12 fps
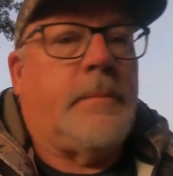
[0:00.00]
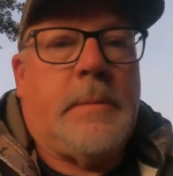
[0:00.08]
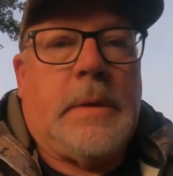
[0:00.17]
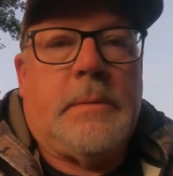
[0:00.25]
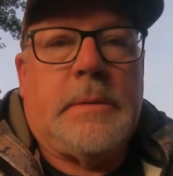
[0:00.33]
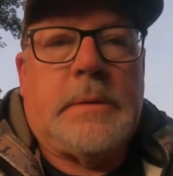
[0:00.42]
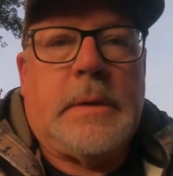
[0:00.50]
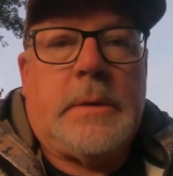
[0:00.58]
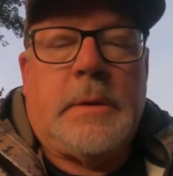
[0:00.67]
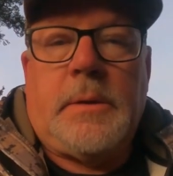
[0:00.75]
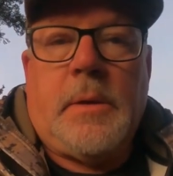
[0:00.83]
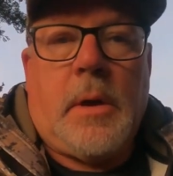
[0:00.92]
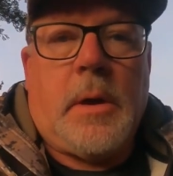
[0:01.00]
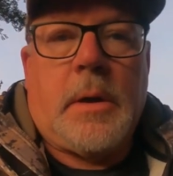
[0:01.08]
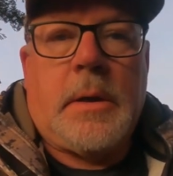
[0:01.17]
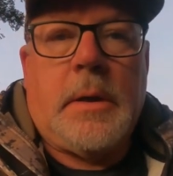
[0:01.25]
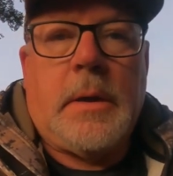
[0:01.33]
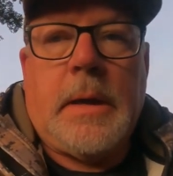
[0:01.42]
It was in the
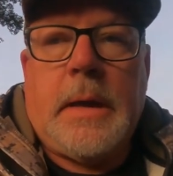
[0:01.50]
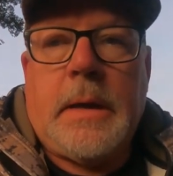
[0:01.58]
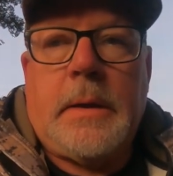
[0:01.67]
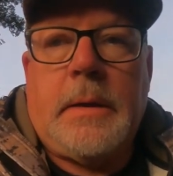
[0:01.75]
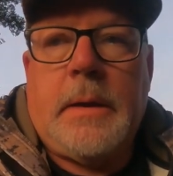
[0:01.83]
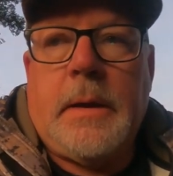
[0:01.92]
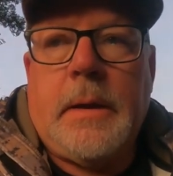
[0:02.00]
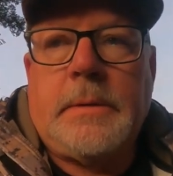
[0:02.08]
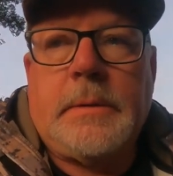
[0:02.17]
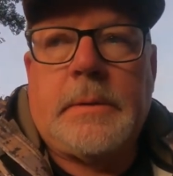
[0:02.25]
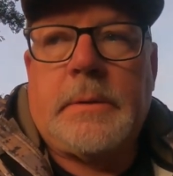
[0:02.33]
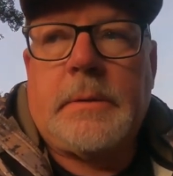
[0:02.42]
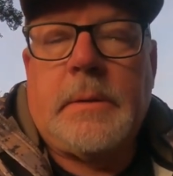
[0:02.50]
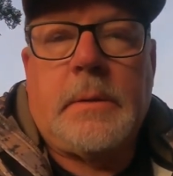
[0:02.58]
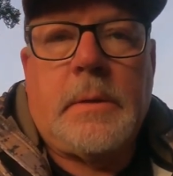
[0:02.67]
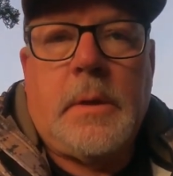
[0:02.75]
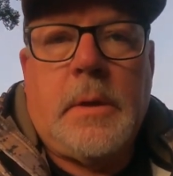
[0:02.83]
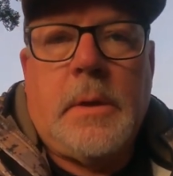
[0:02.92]
dark, and I just
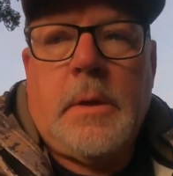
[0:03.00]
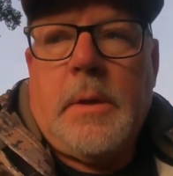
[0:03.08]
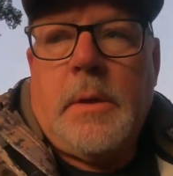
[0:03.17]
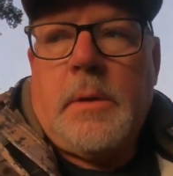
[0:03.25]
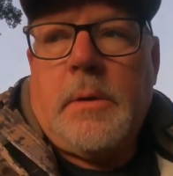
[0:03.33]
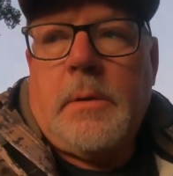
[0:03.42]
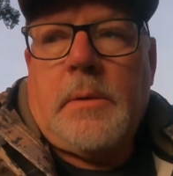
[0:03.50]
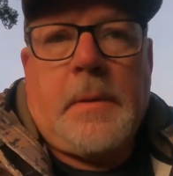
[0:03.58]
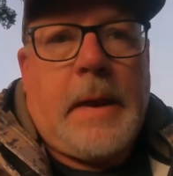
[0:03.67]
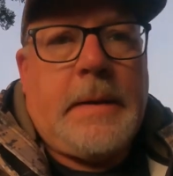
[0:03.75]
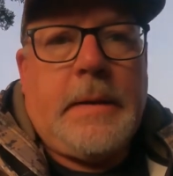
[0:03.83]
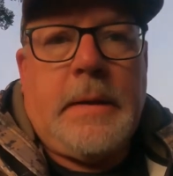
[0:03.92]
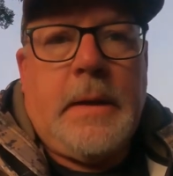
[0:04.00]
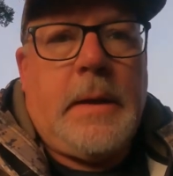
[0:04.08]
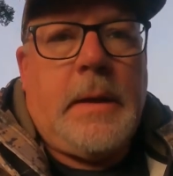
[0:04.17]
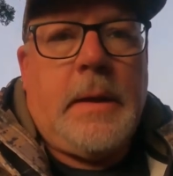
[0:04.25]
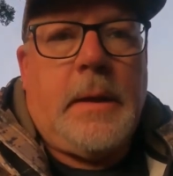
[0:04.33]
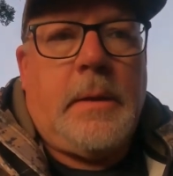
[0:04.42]
tried to get
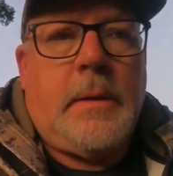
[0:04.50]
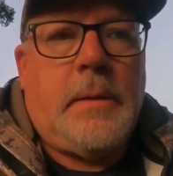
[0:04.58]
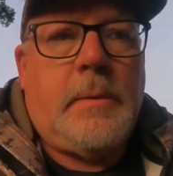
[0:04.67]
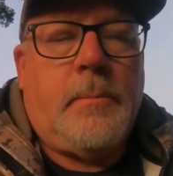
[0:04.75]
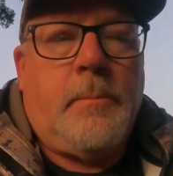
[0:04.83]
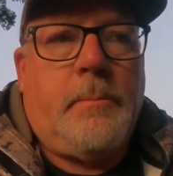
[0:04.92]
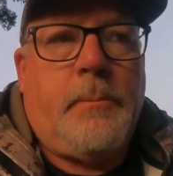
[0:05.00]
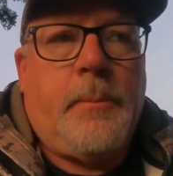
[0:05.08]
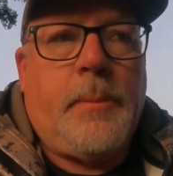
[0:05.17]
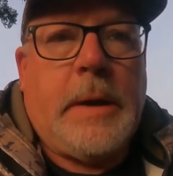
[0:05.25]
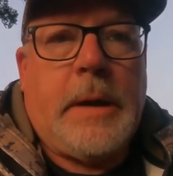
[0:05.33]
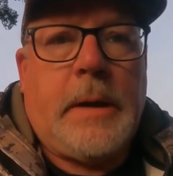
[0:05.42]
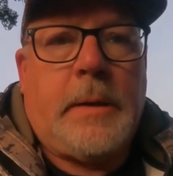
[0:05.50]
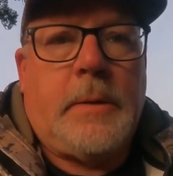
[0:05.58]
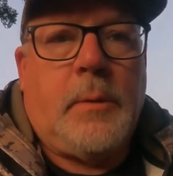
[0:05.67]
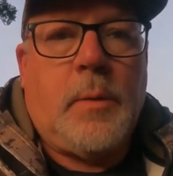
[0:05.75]
in, but the